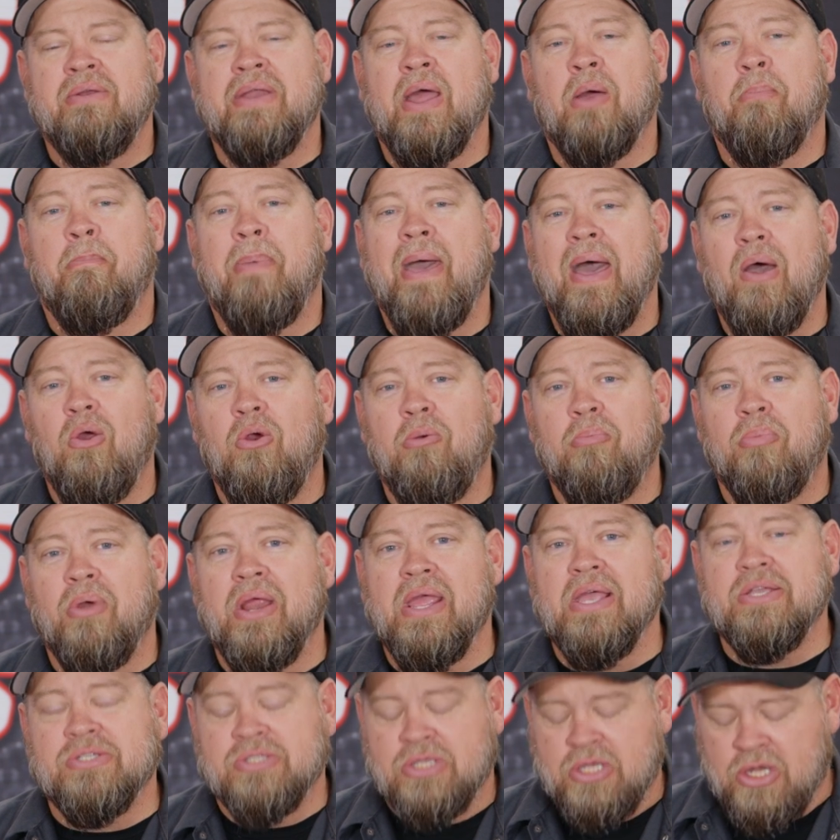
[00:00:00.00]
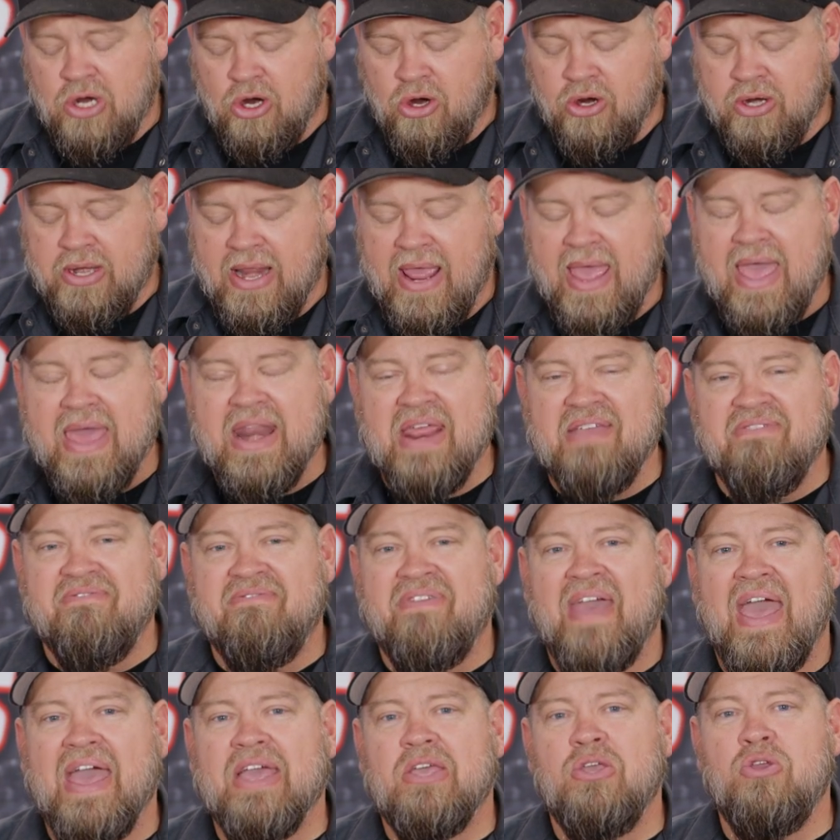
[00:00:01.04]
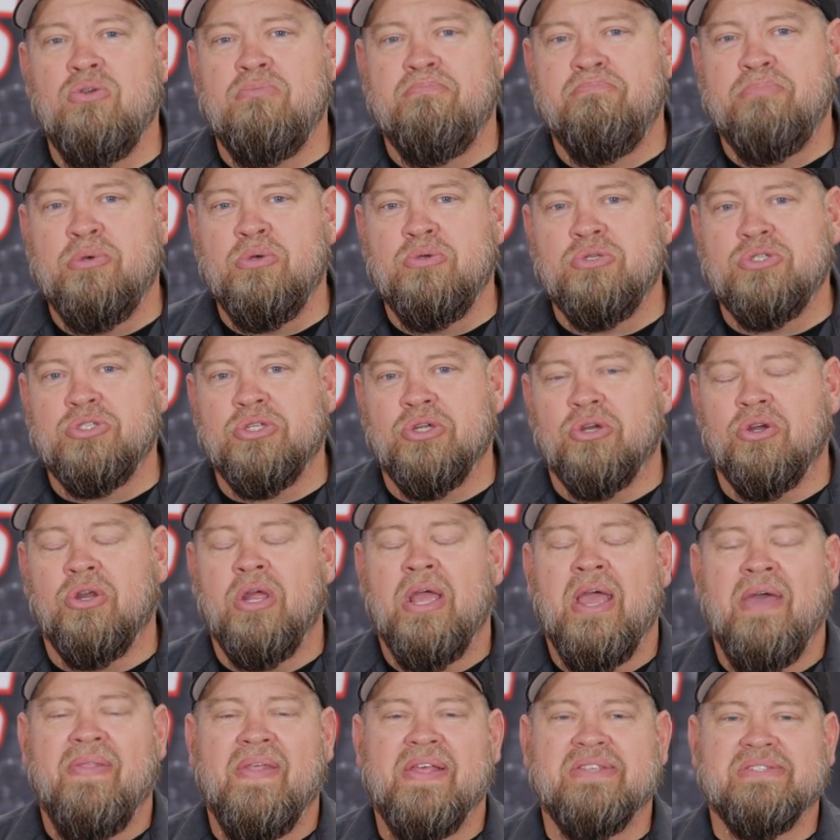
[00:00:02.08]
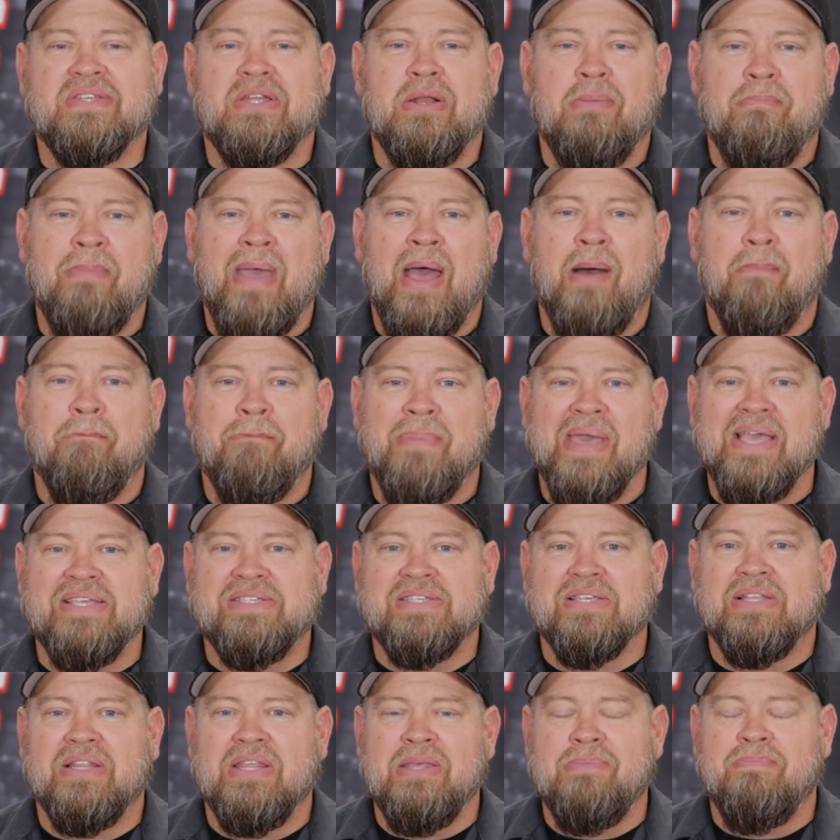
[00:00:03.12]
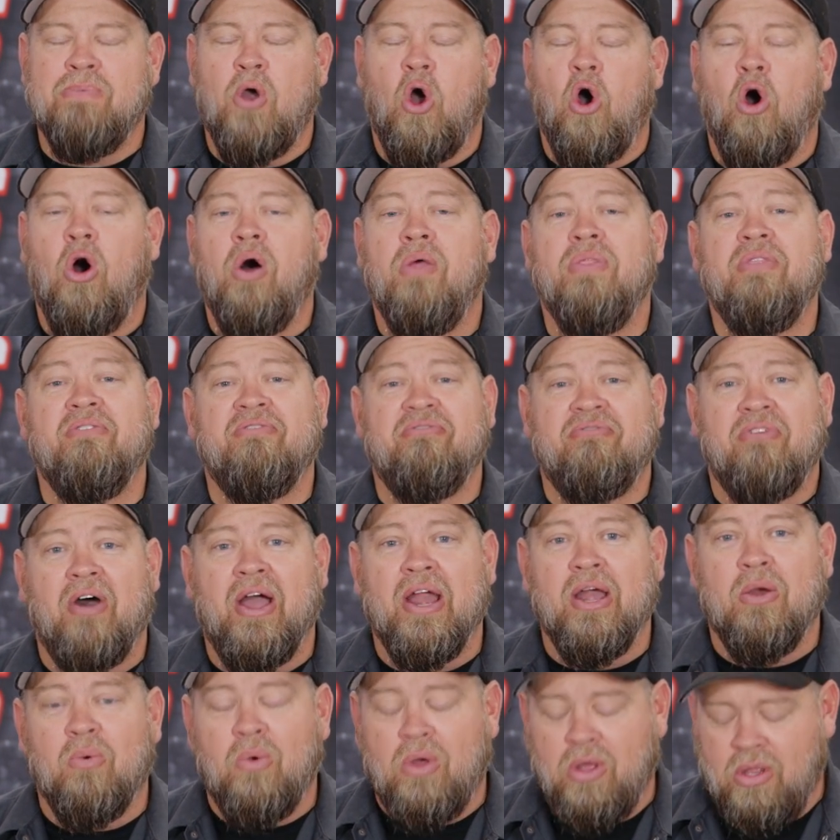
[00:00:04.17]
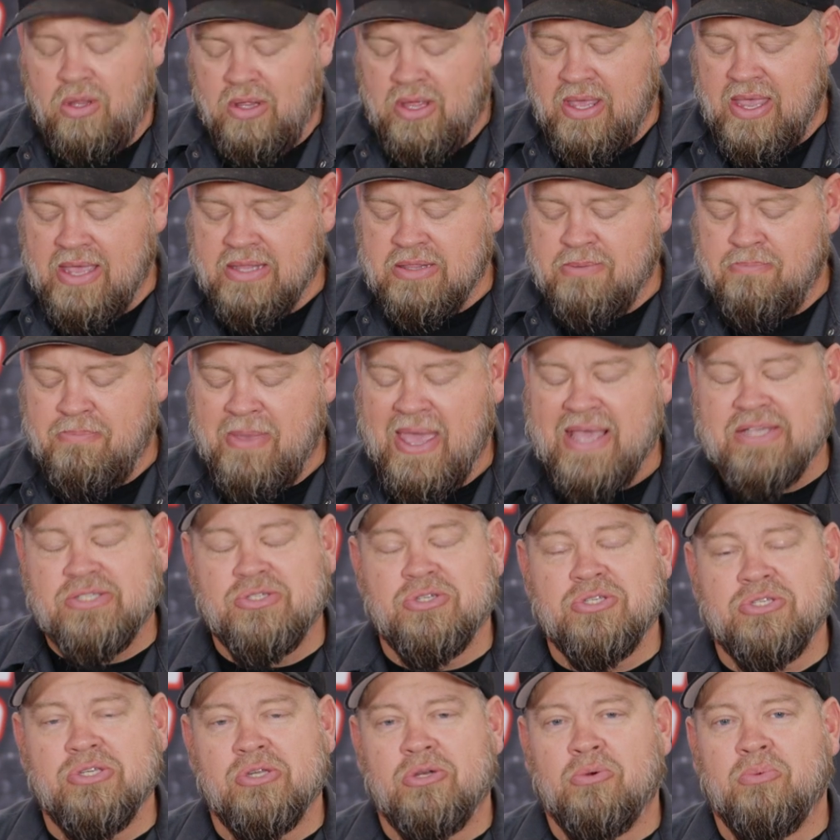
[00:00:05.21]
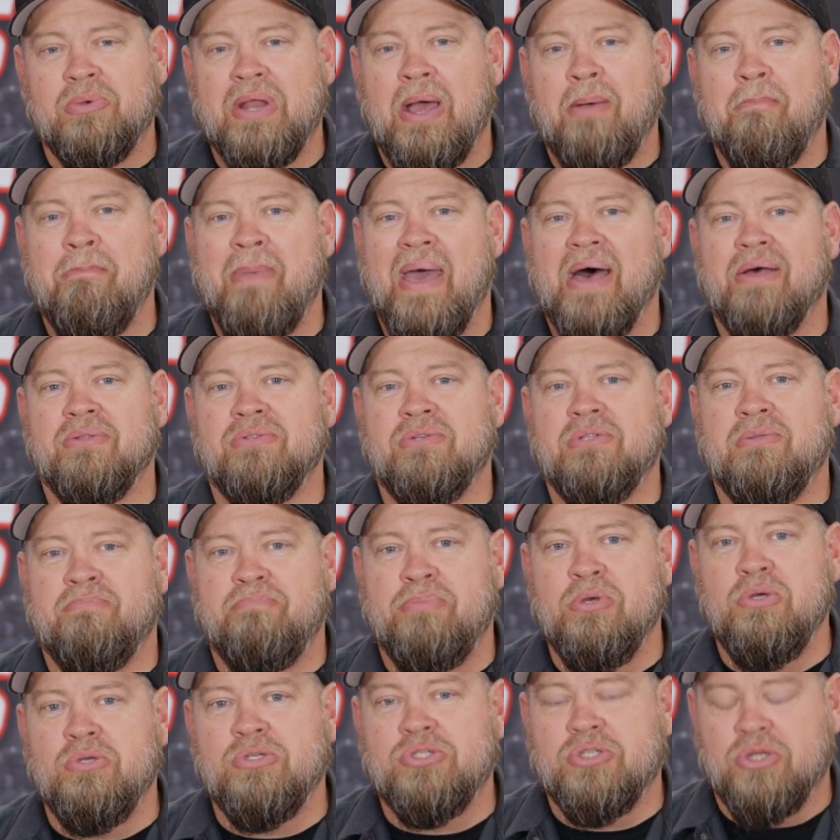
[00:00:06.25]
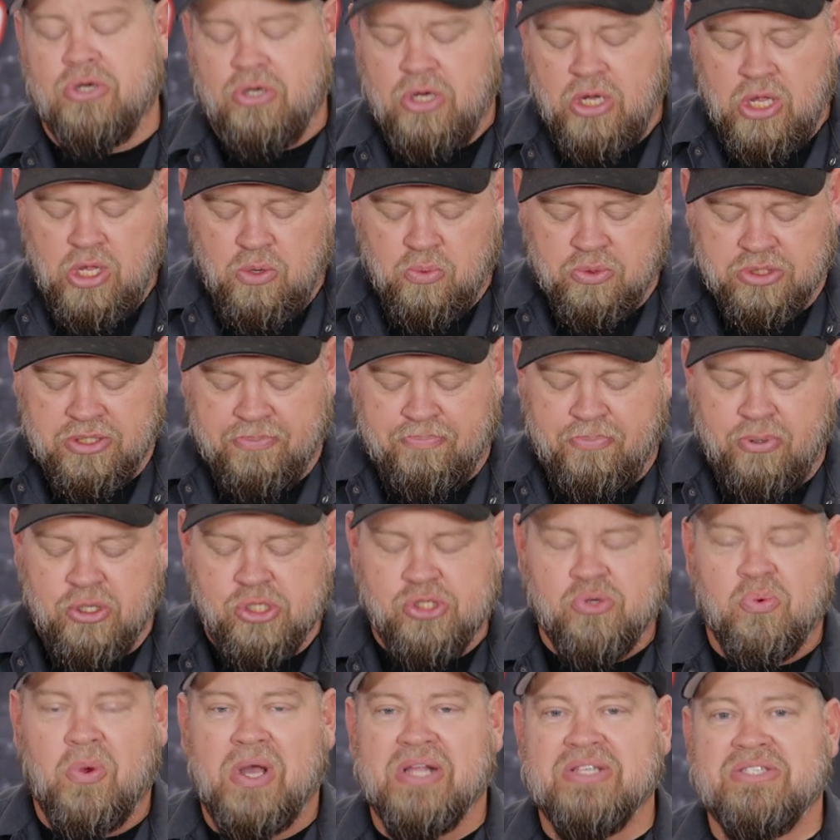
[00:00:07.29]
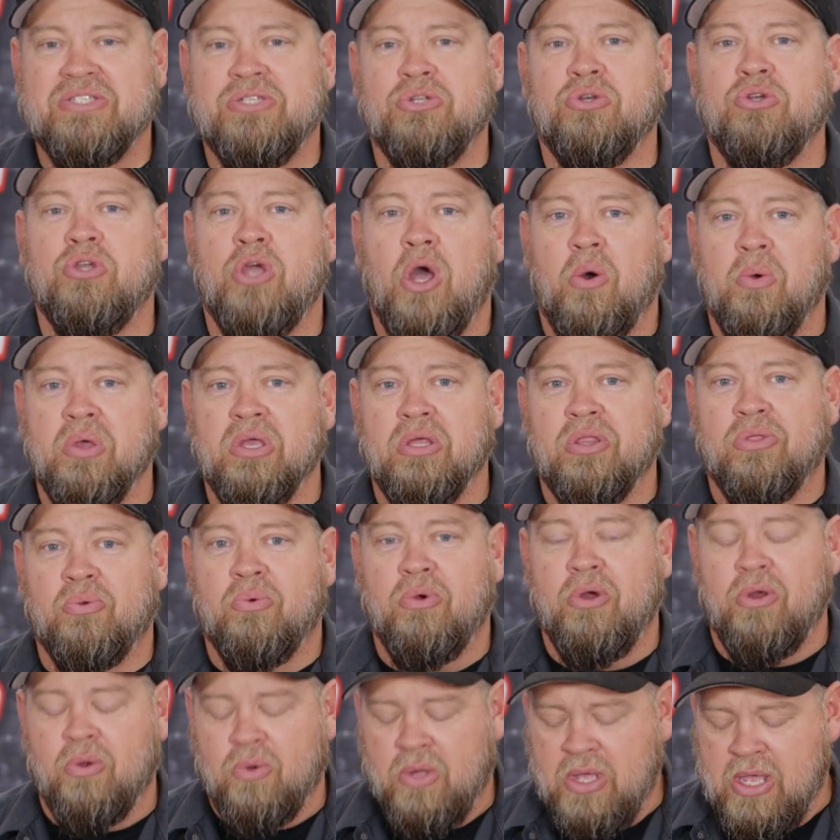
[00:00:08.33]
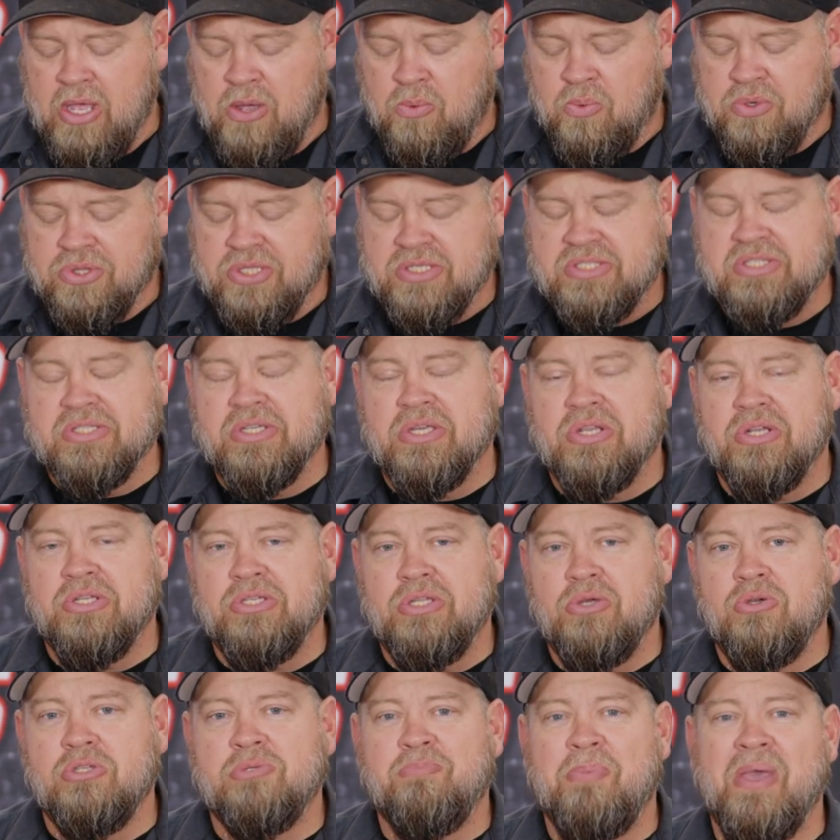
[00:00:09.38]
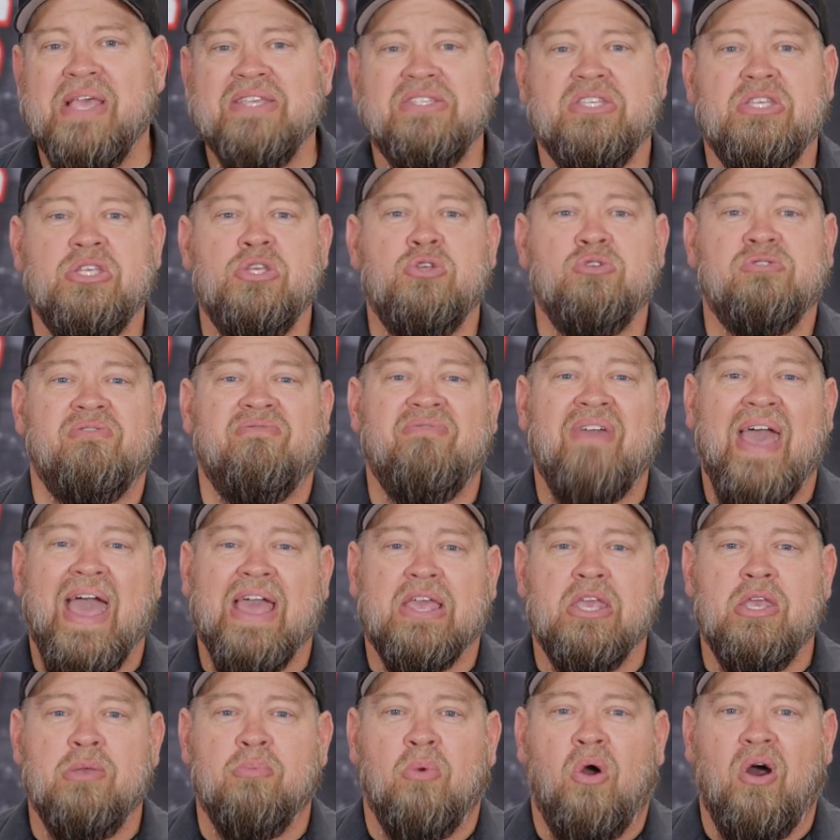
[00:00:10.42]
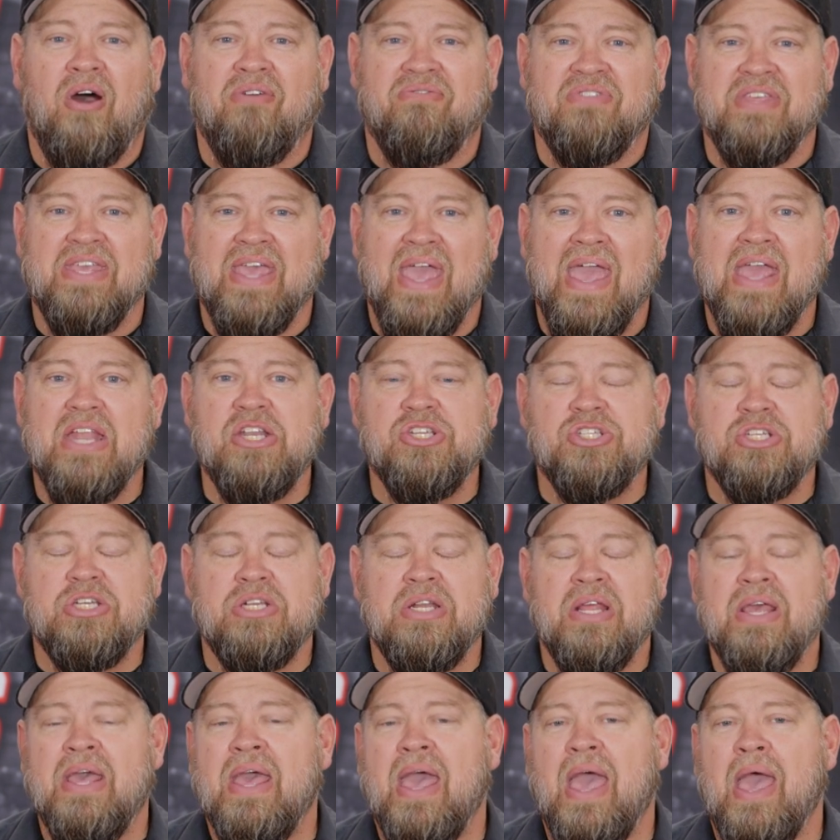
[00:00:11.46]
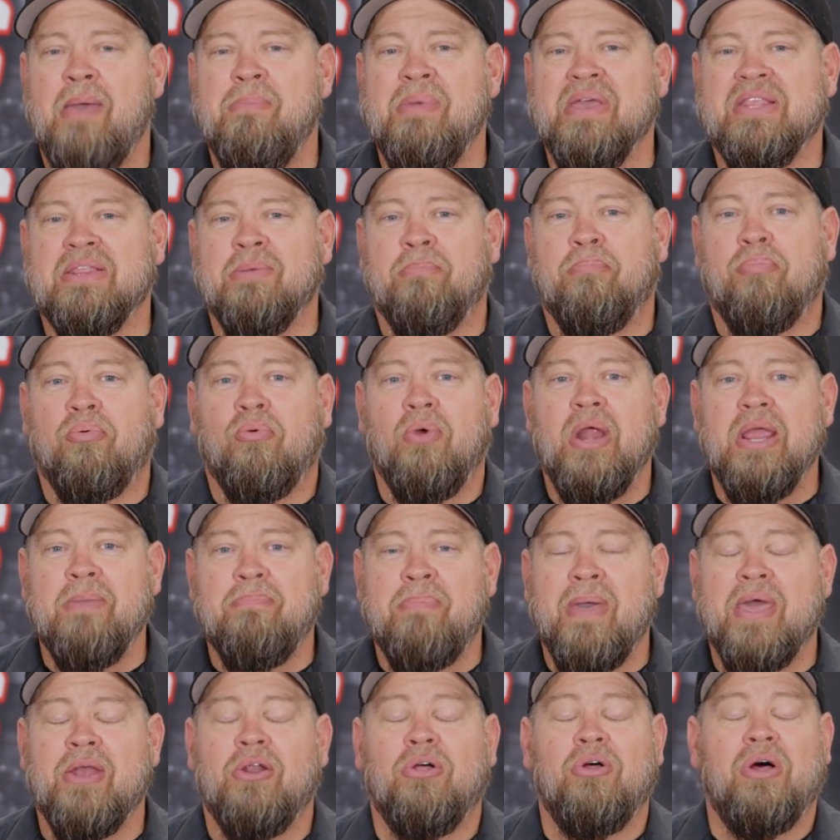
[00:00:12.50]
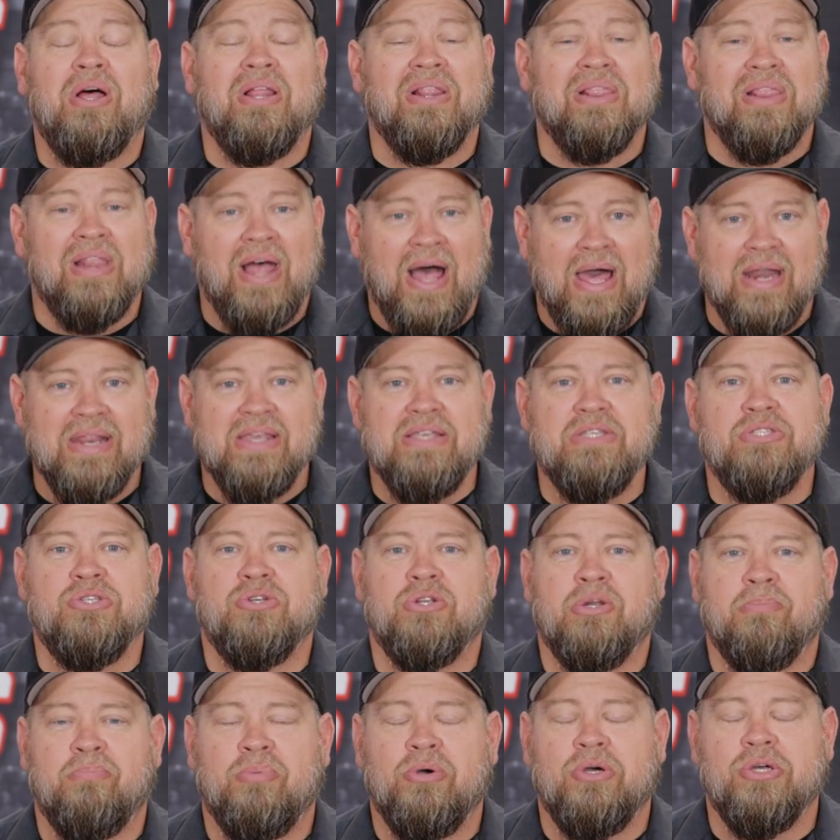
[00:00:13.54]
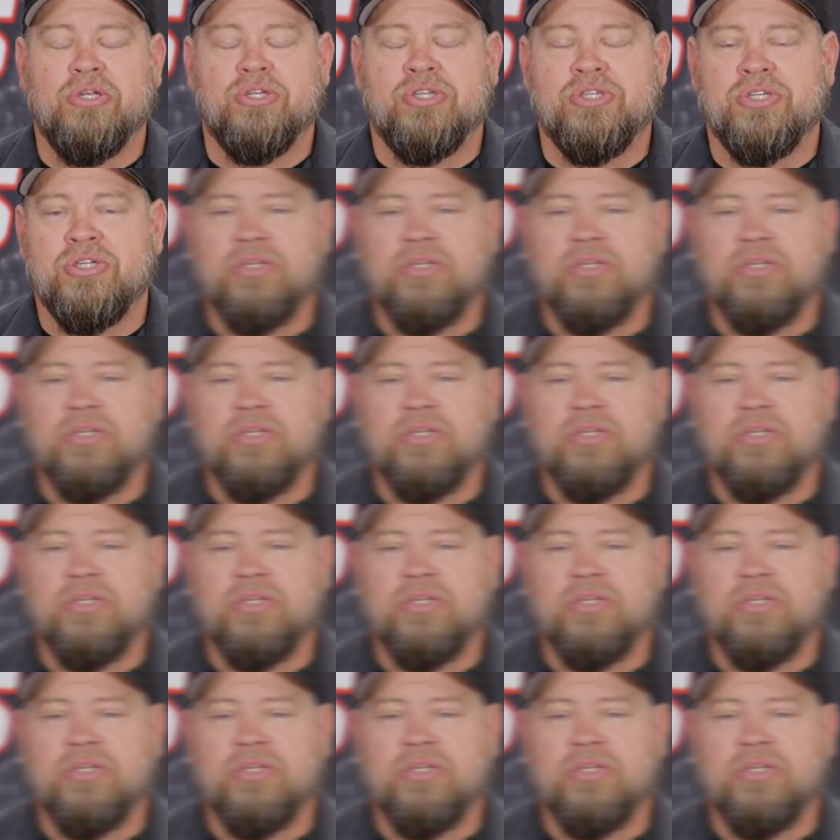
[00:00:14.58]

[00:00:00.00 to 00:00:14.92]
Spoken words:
Now, power brakes are gonna add a vacuum booster that's gonna mount basically on the firewall, and the master cylinder will now mount to the booster with the push rod still going through. What this is gonna do is basically use vacuum off the engine and make the brake pedal a lot easier to push.